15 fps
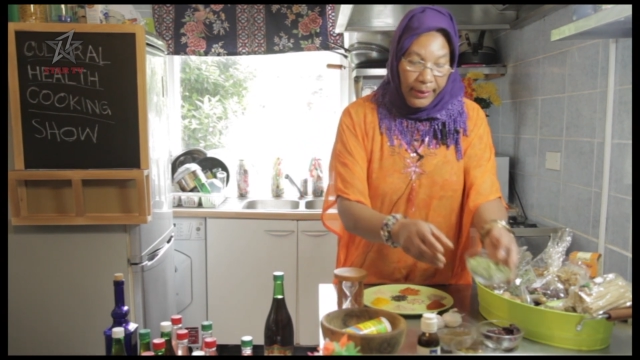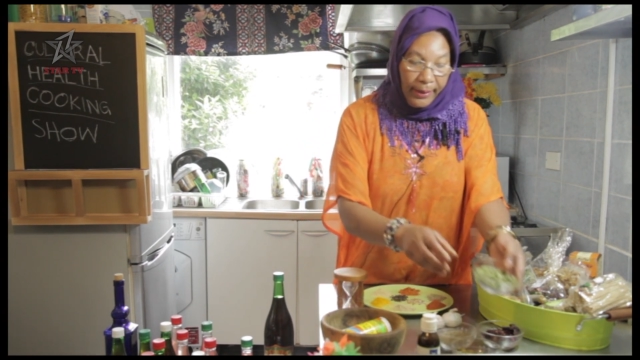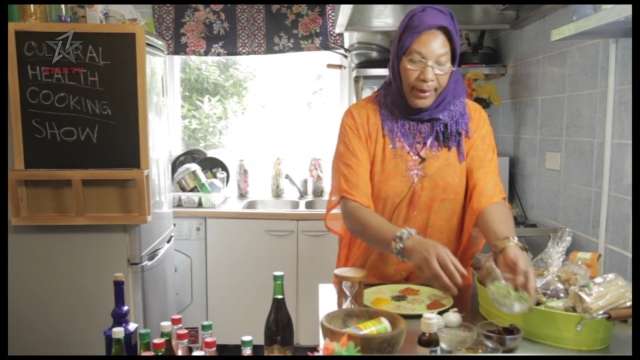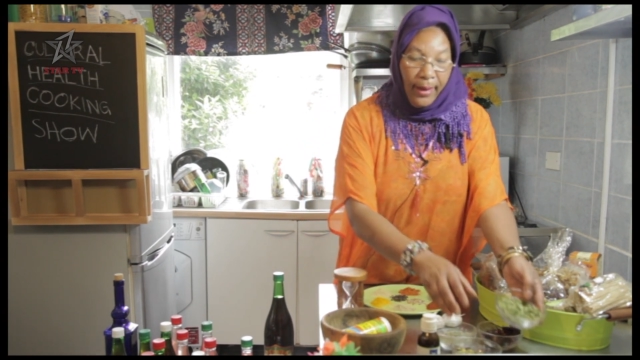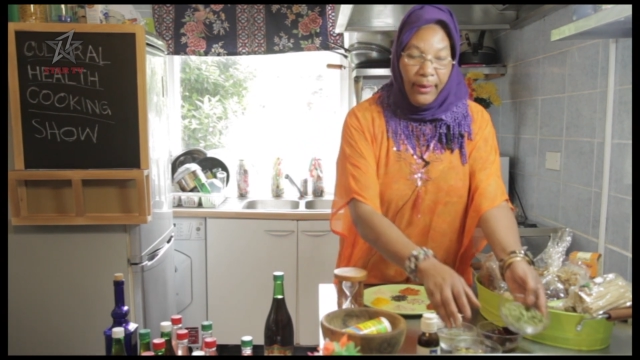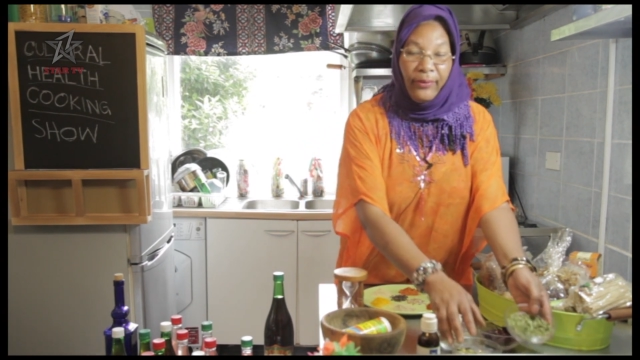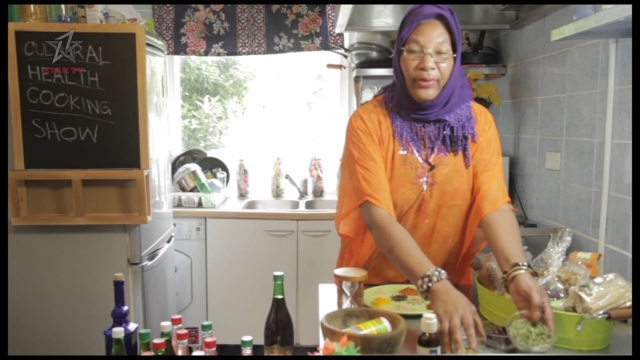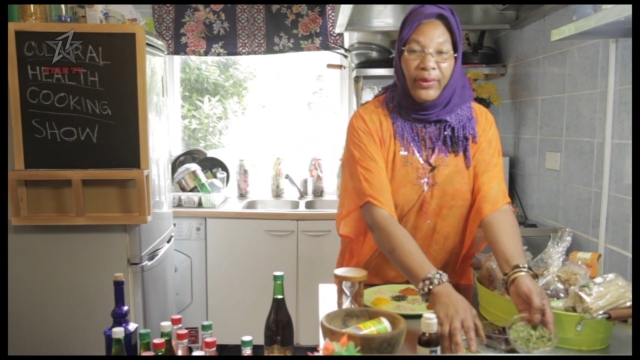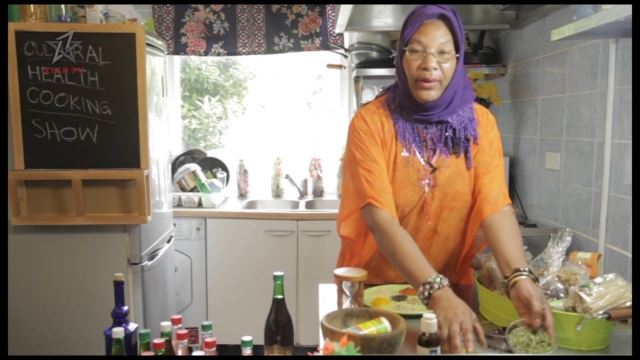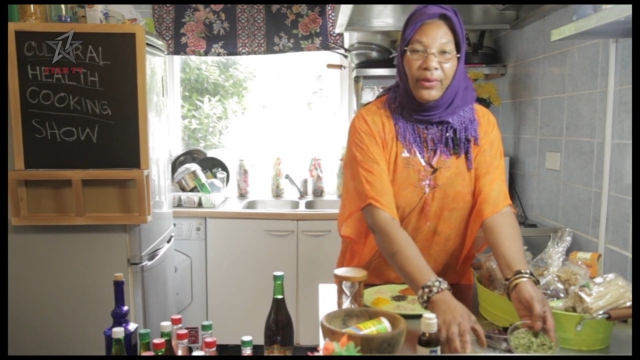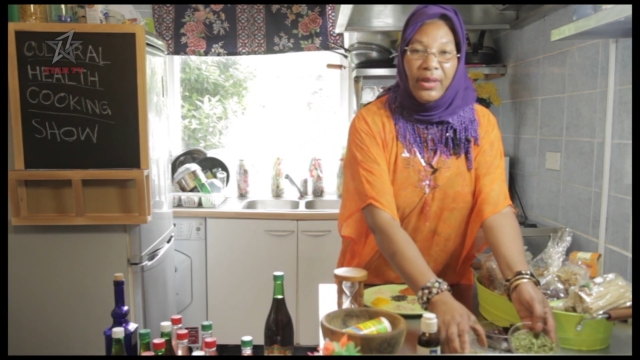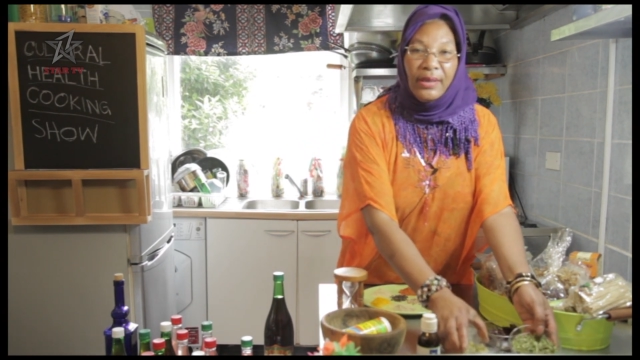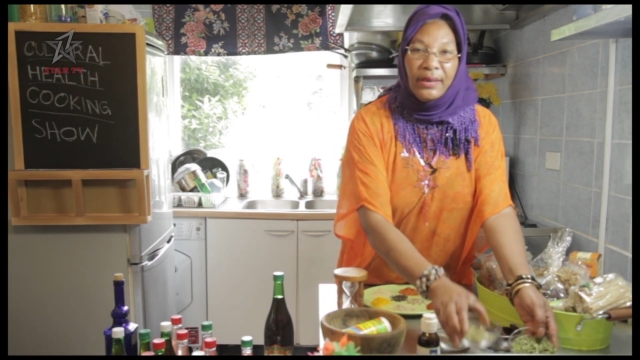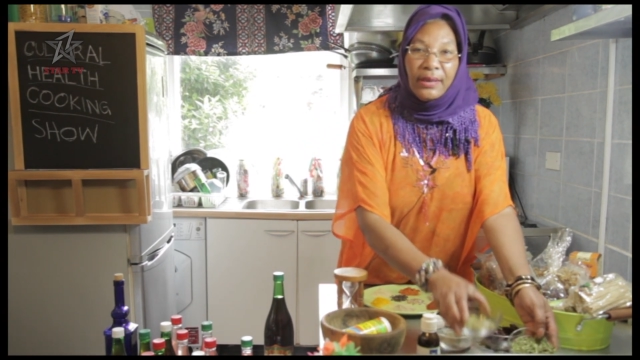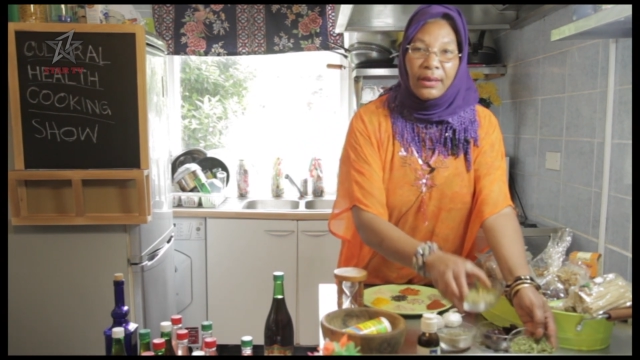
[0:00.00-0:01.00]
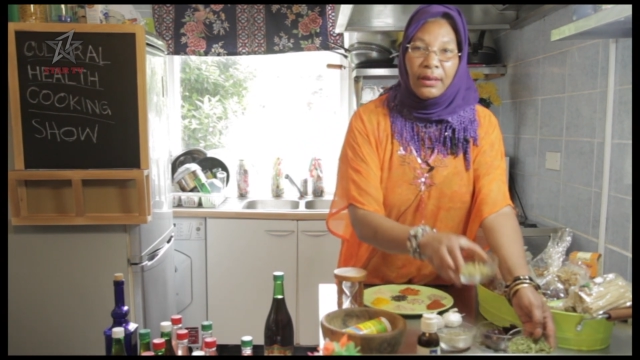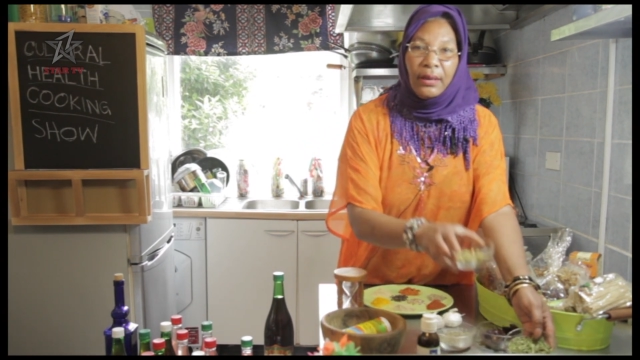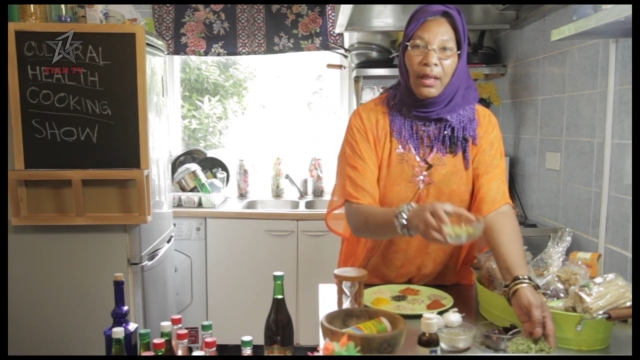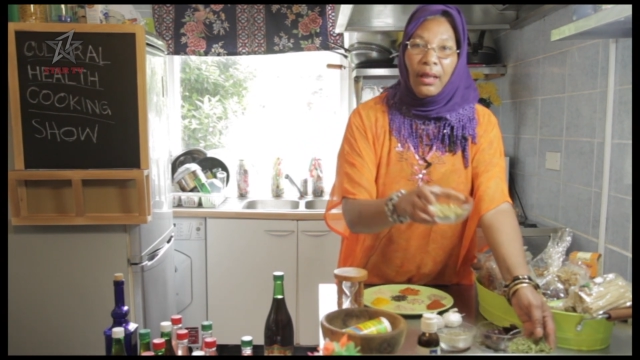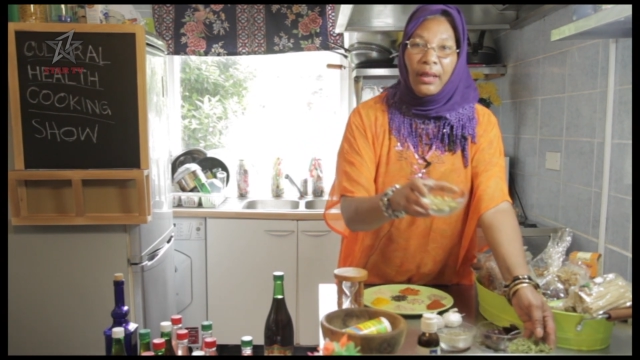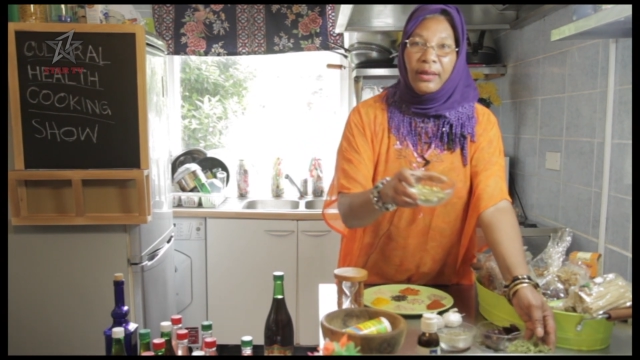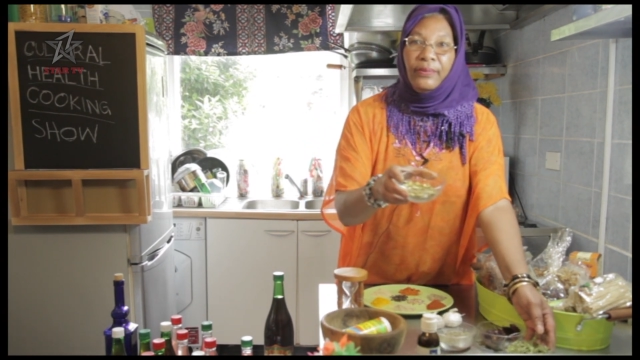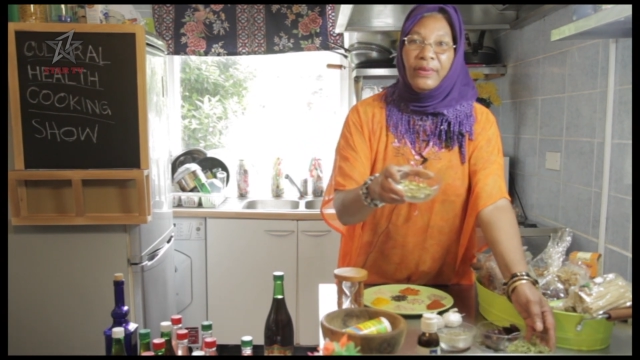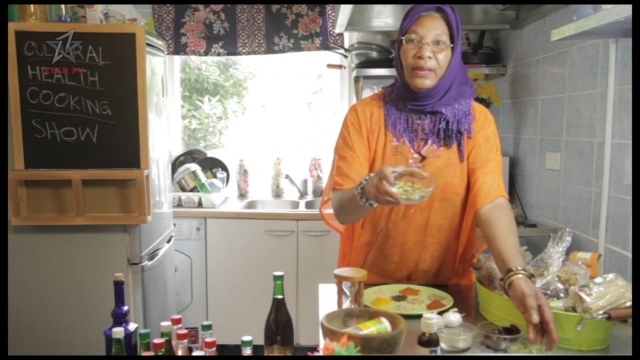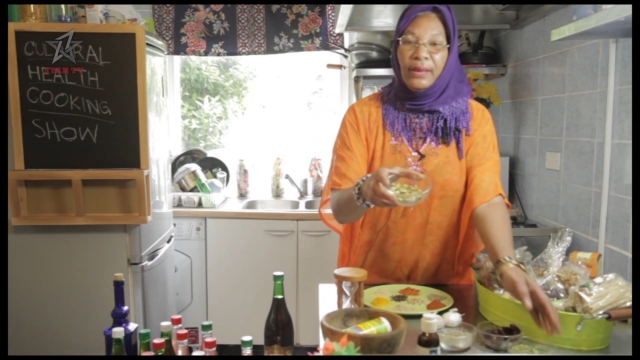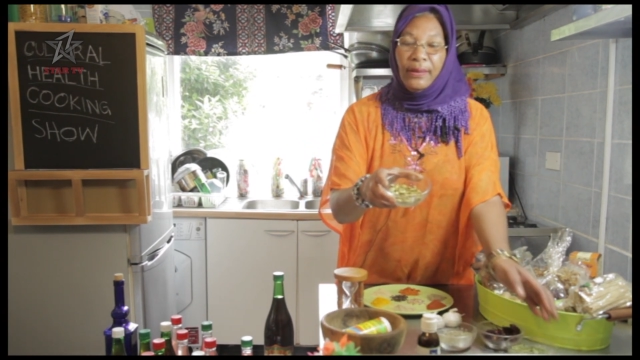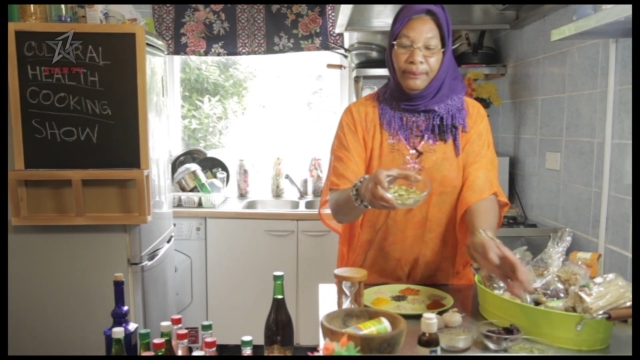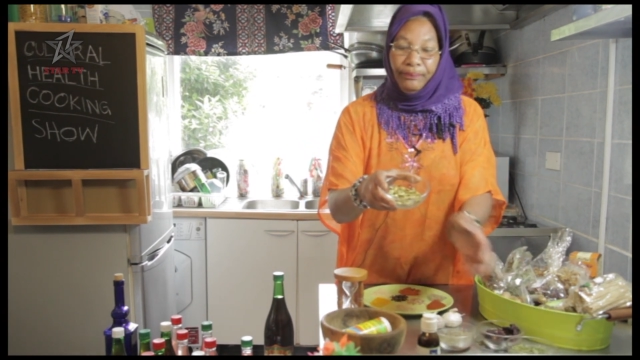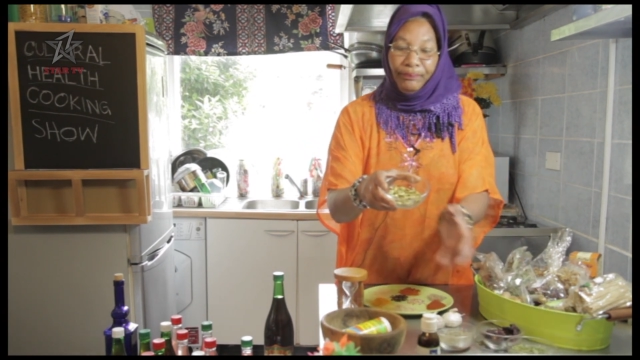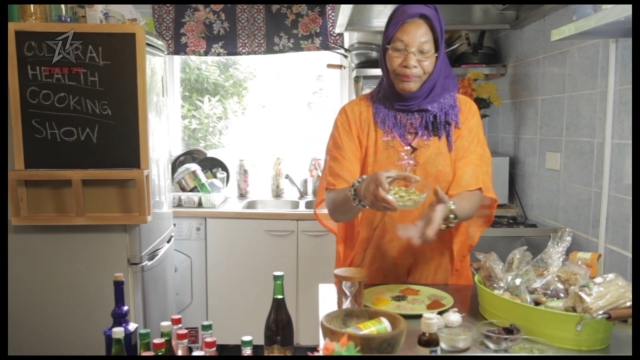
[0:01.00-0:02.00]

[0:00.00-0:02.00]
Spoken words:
Now there is the cardamom,